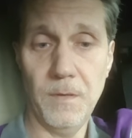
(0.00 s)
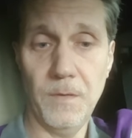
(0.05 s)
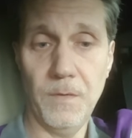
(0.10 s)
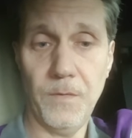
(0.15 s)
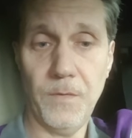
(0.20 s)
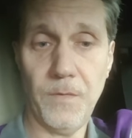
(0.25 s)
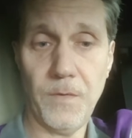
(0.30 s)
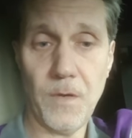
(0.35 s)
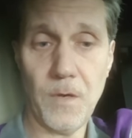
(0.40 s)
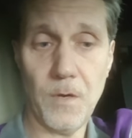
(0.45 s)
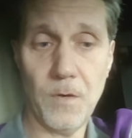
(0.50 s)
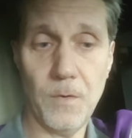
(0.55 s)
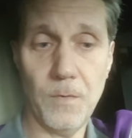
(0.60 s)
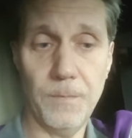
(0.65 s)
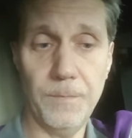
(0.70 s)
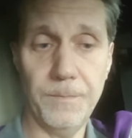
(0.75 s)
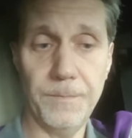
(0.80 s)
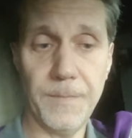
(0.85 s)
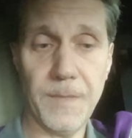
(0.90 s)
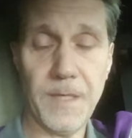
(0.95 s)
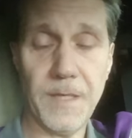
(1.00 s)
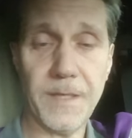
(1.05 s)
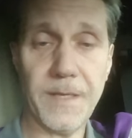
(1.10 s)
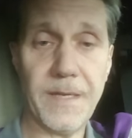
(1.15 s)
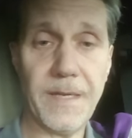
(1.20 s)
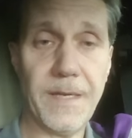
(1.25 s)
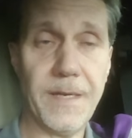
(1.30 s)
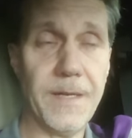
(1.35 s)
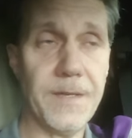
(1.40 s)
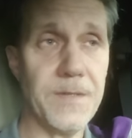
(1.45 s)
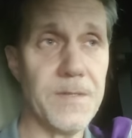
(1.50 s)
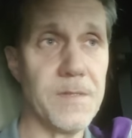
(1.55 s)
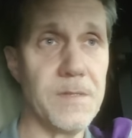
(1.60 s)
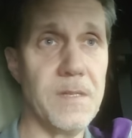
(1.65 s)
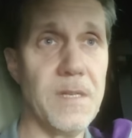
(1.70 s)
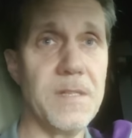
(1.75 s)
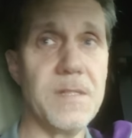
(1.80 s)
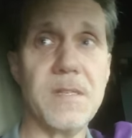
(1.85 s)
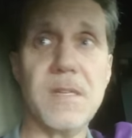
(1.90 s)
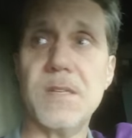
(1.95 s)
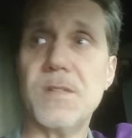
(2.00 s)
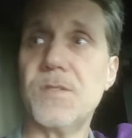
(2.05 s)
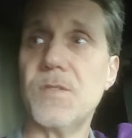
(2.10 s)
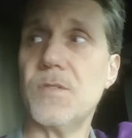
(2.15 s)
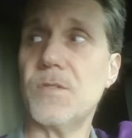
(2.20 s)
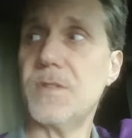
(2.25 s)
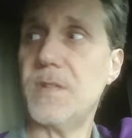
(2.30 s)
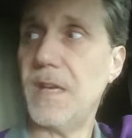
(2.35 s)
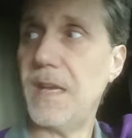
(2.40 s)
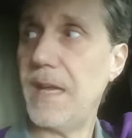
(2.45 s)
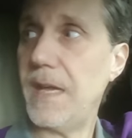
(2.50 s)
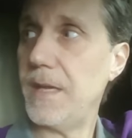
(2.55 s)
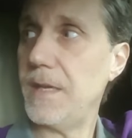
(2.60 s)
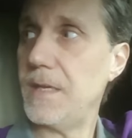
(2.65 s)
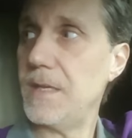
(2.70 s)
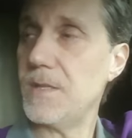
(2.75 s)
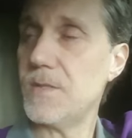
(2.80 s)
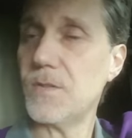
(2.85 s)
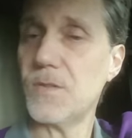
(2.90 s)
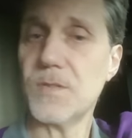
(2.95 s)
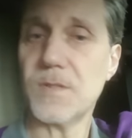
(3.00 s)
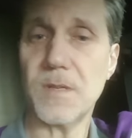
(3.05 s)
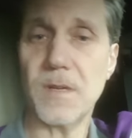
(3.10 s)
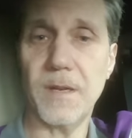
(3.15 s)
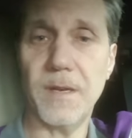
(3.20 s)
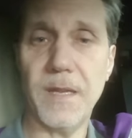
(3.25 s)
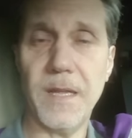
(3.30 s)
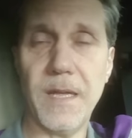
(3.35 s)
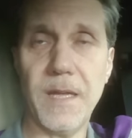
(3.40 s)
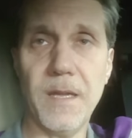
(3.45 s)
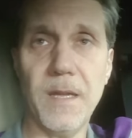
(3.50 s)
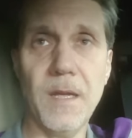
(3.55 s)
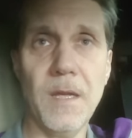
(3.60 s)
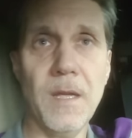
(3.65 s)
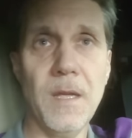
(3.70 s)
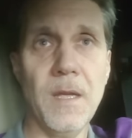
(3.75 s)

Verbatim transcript: So again, it's it's Easter today, Easter Sunday,